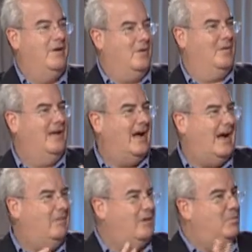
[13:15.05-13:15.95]
Or
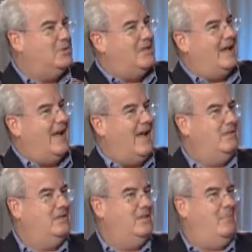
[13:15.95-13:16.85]
I want to push that guy
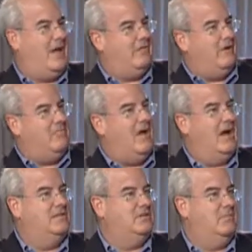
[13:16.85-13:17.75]
out into the background and
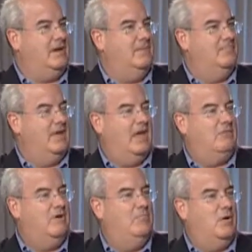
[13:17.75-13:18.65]
behind somebody
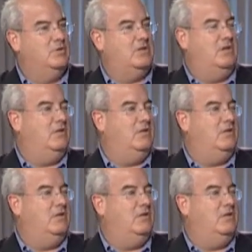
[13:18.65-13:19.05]
and repost it.